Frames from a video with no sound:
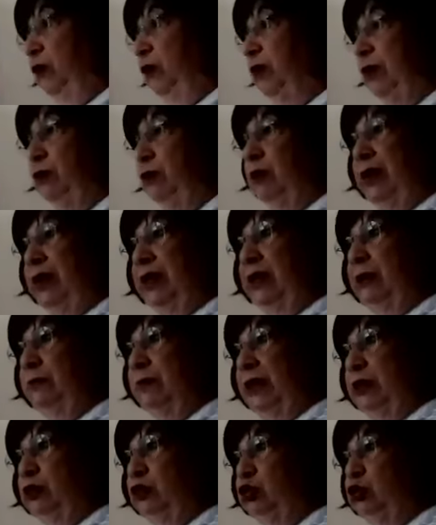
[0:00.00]
away writing
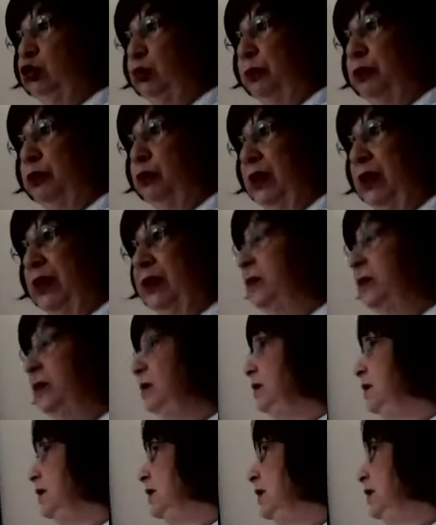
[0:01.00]
my two
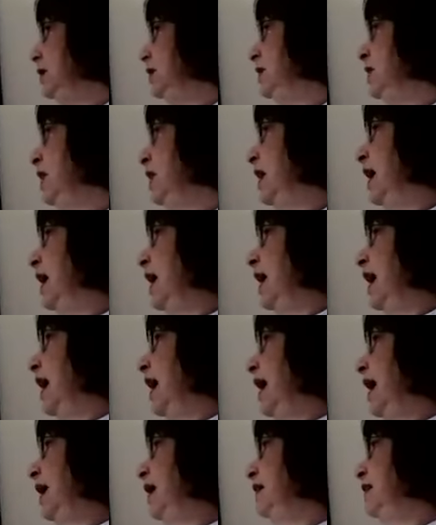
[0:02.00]
parentheses,
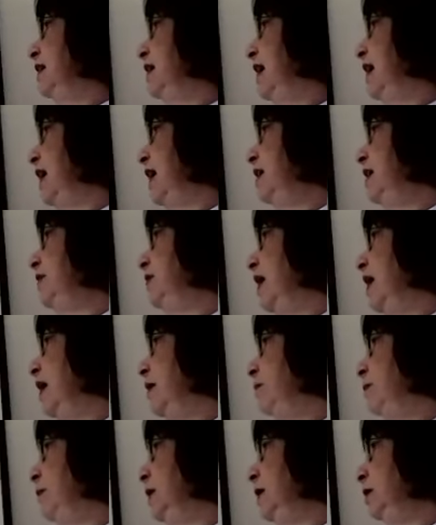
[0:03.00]
I take
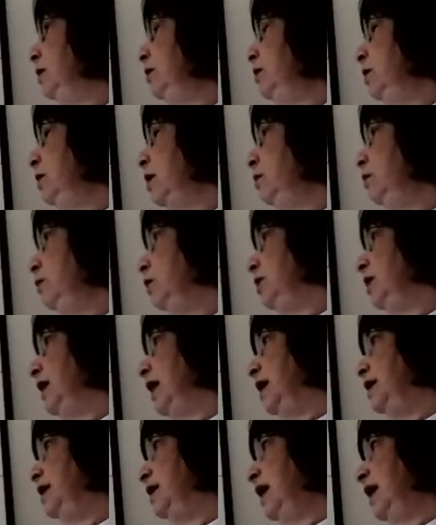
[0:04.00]
that middle number,
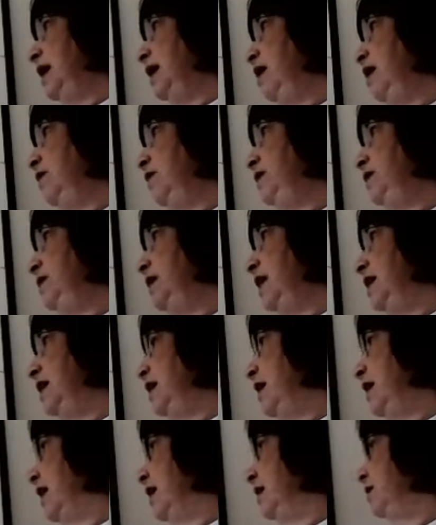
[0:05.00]
that negative
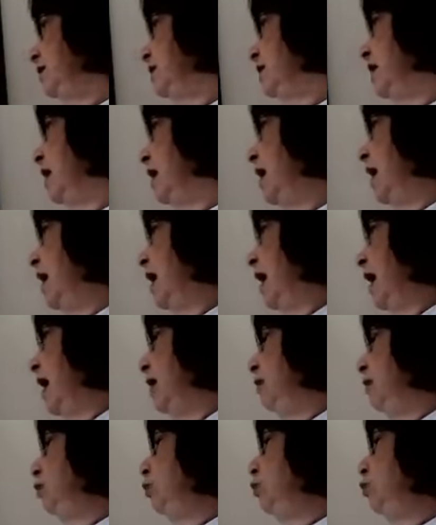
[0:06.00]
10x,
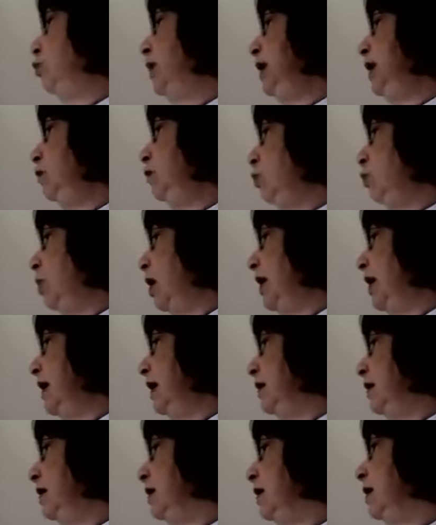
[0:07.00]
and
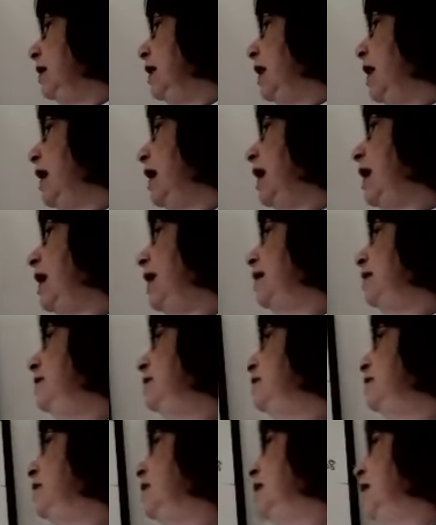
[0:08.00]
rewrite it
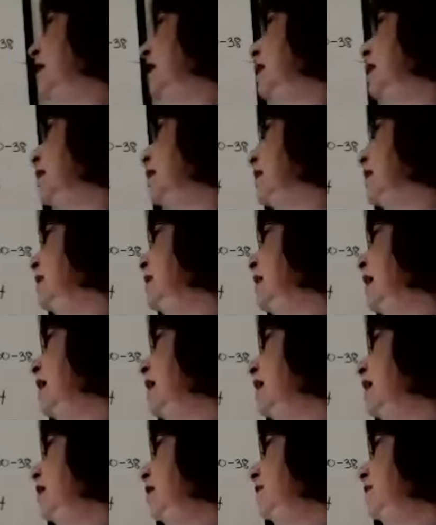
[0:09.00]
as
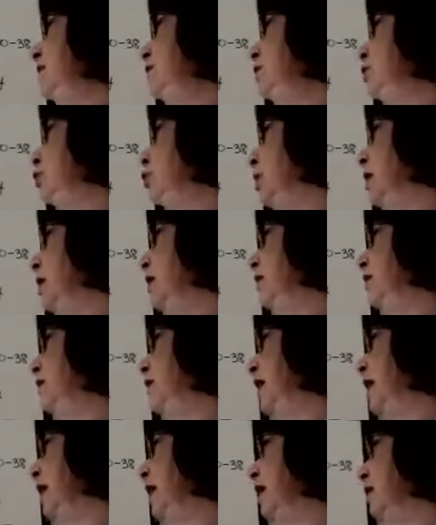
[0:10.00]
negative
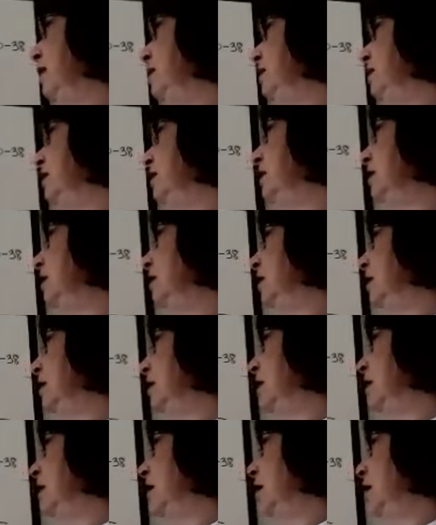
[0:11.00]
12x
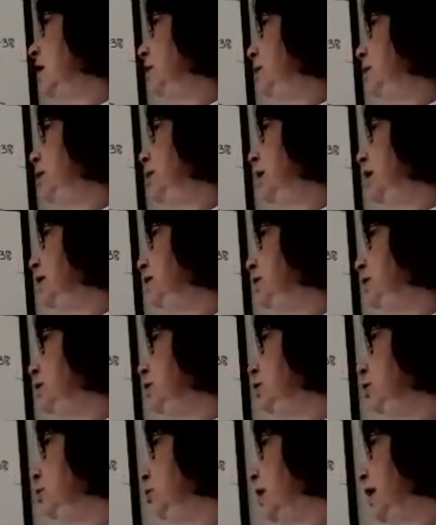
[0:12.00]
plus
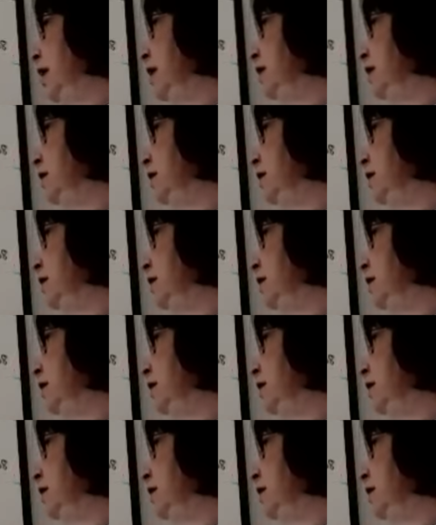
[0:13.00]
2x.